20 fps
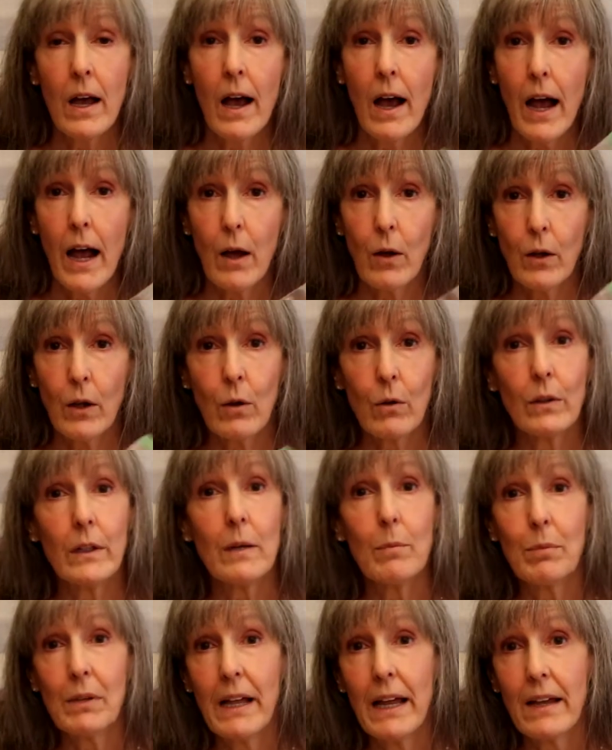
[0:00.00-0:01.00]
I will only
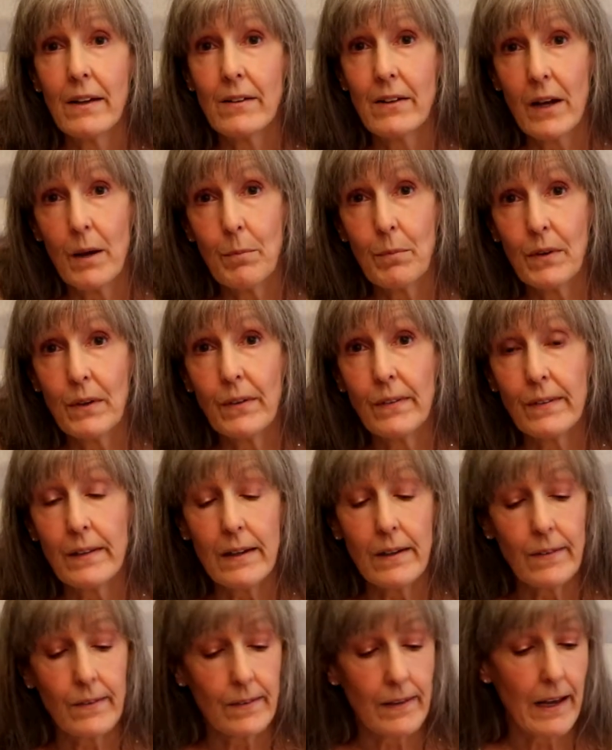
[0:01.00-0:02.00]
plant up the
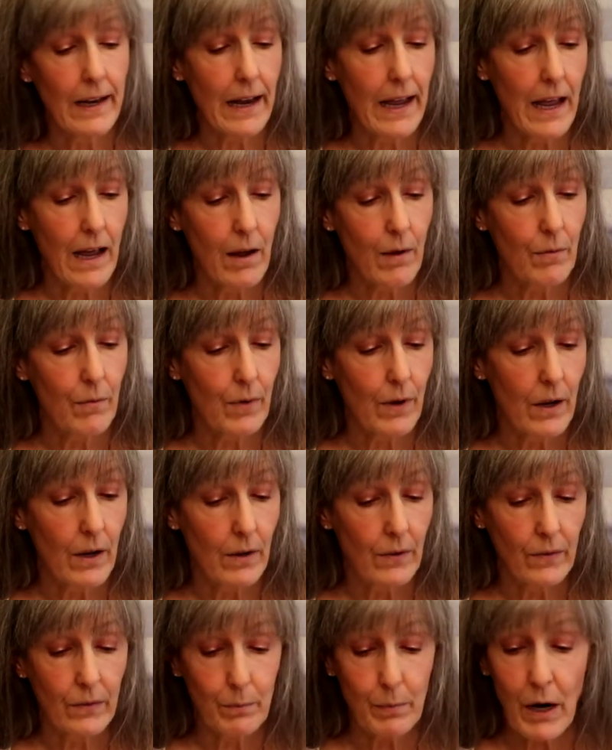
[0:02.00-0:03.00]
seeds that have
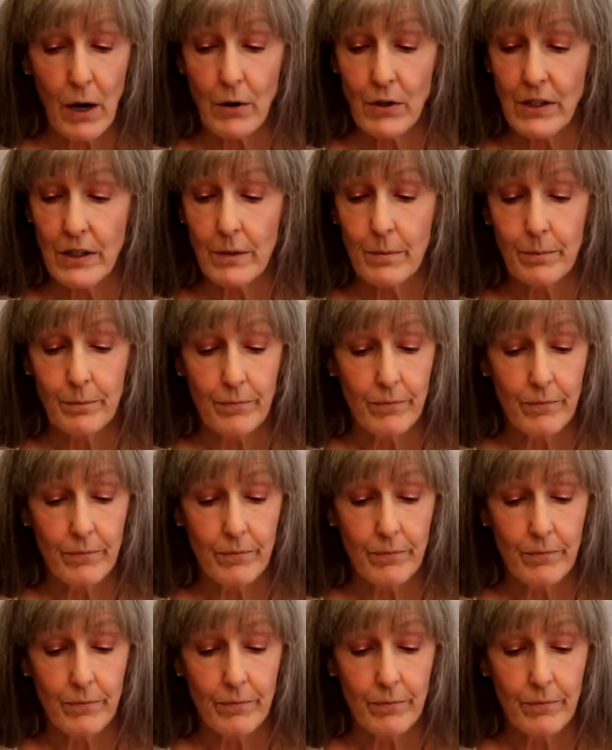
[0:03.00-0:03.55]
sprouted.